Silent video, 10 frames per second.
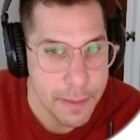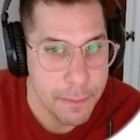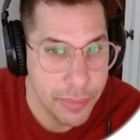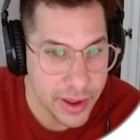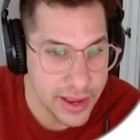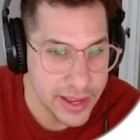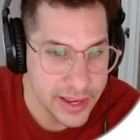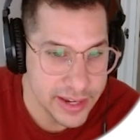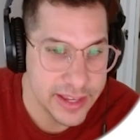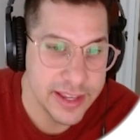
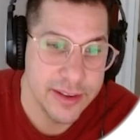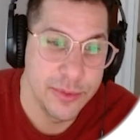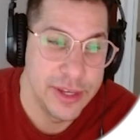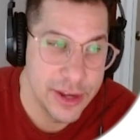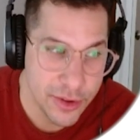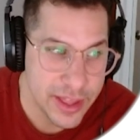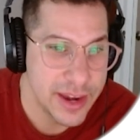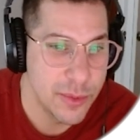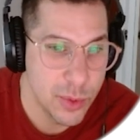but we know that it